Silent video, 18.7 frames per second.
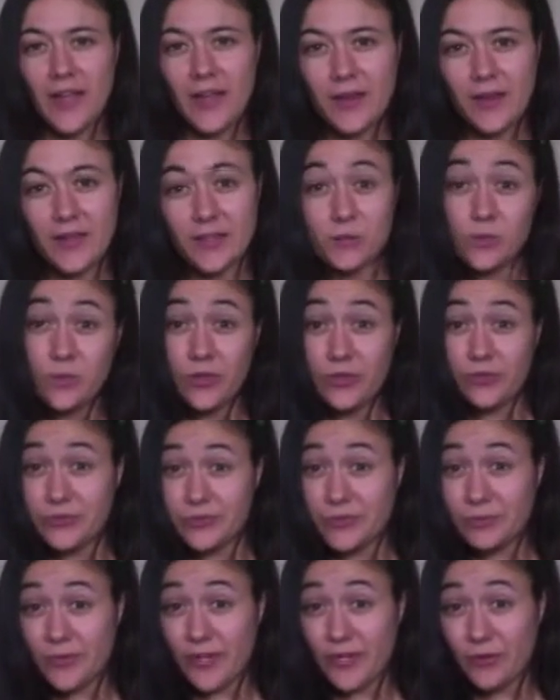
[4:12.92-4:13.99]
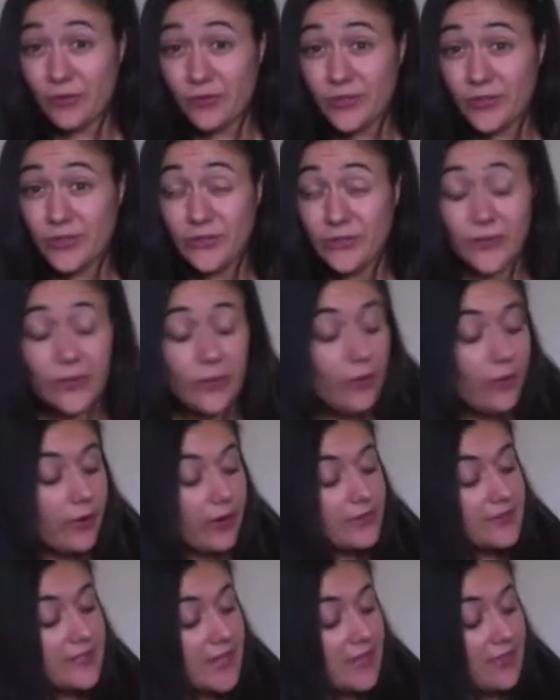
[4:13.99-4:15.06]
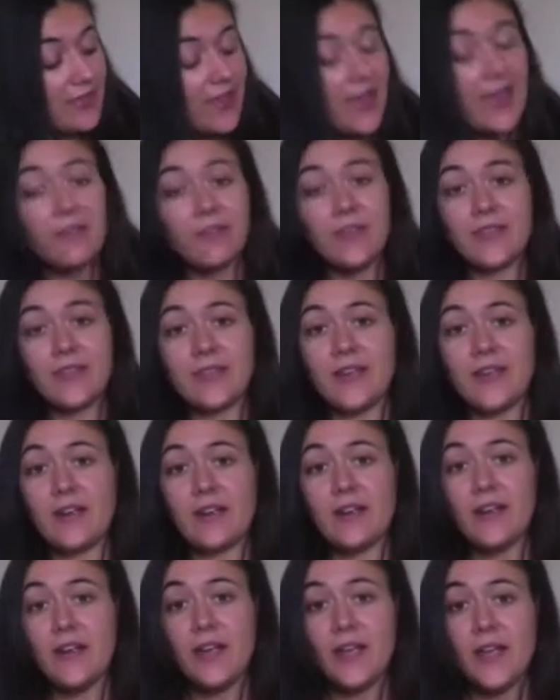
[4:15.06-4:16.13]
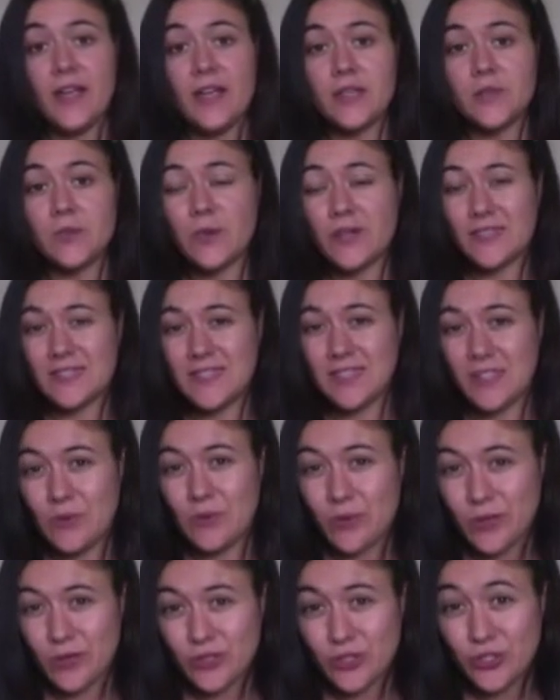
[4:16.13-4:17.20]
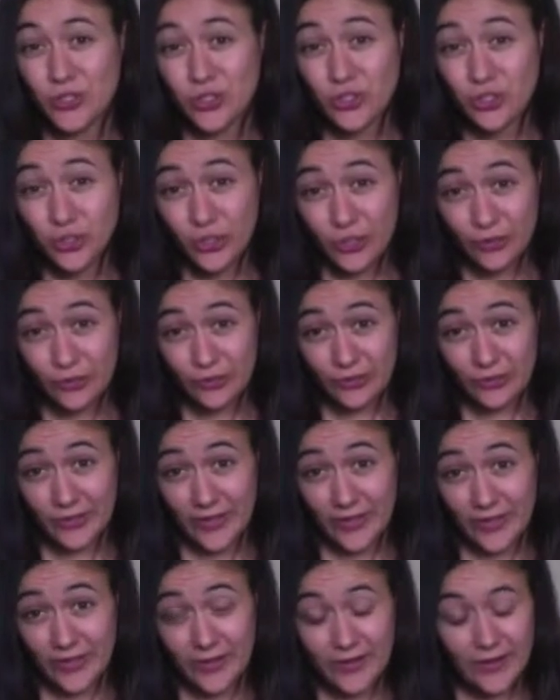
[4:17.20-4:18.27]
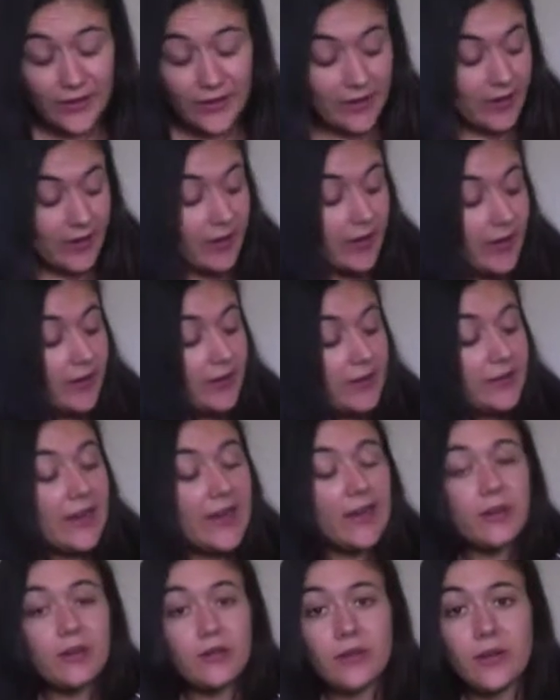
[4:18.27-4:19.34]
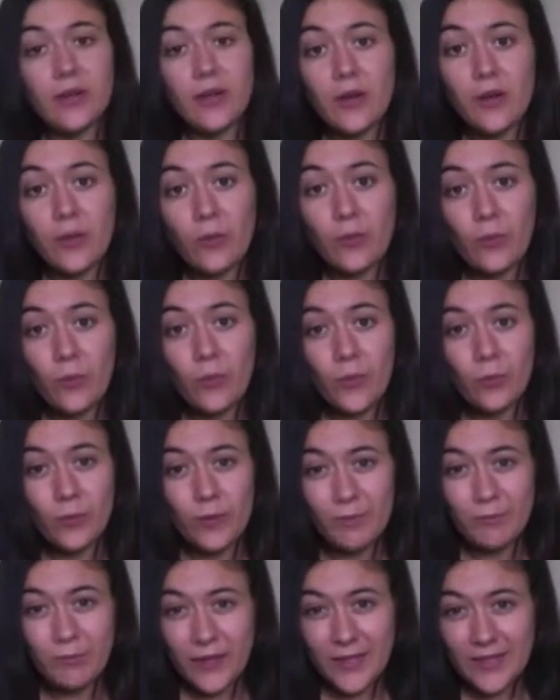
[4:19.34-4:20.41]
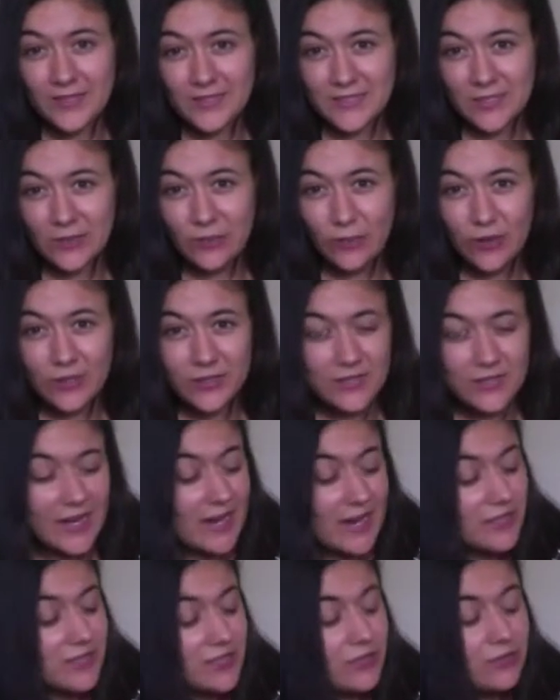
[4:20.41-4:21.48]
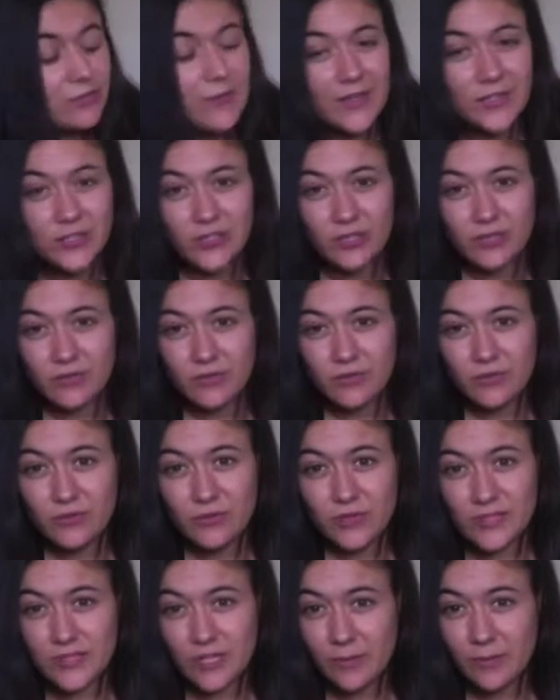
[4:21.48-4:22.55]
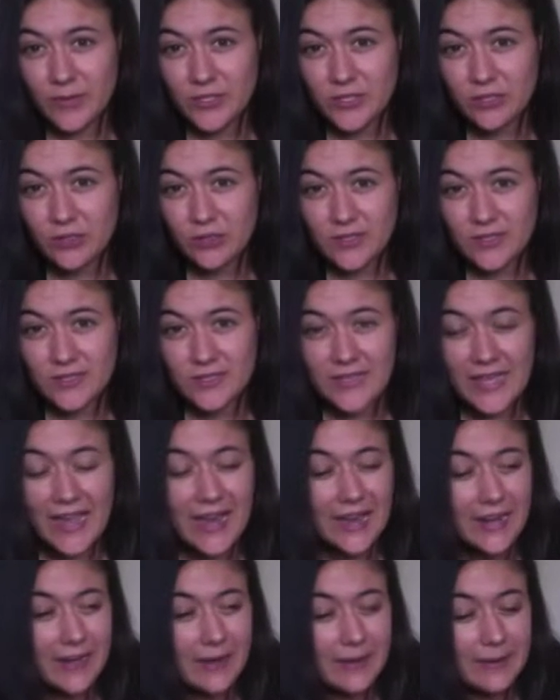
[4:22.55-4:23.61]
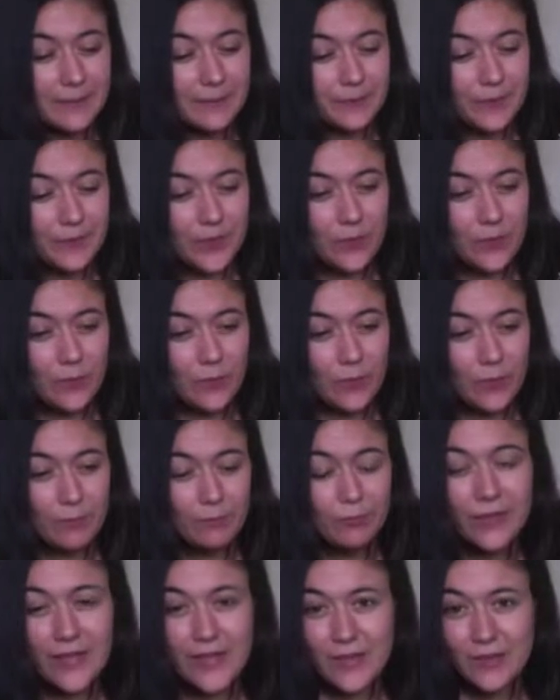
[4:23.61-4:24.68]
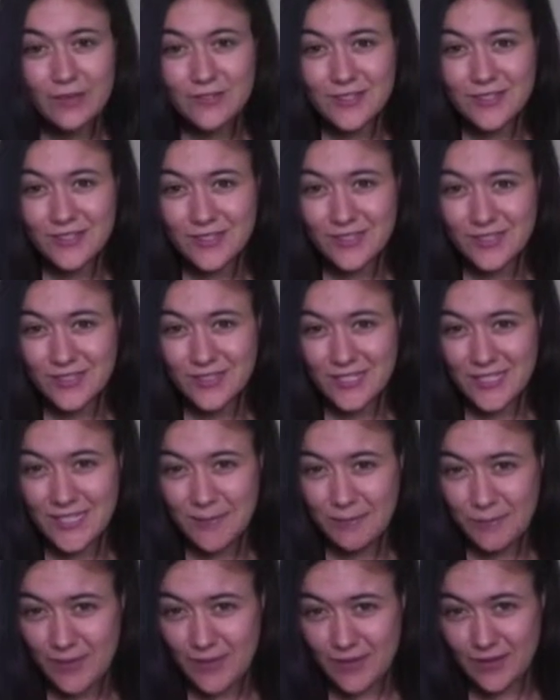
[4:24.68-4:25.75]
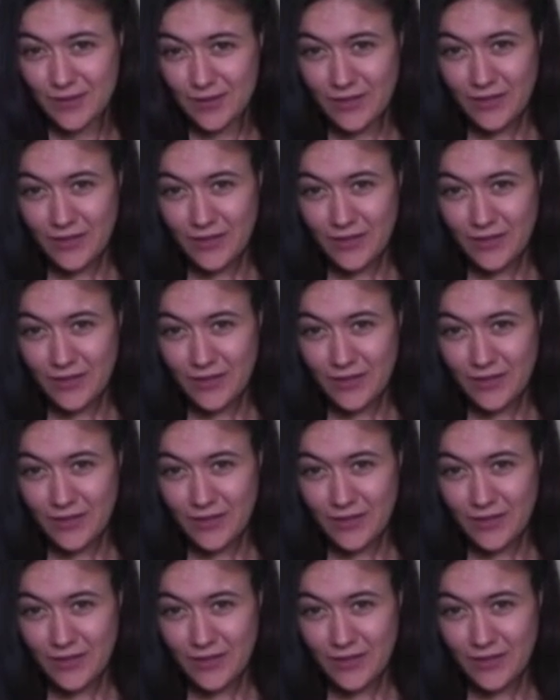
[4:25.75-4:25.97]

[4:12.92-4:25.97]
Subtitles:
because we'll use them later for different chords. And that right there is what a C chord should look like. Now, when we play C chords, I do make sure to tell my students that we play using the tippy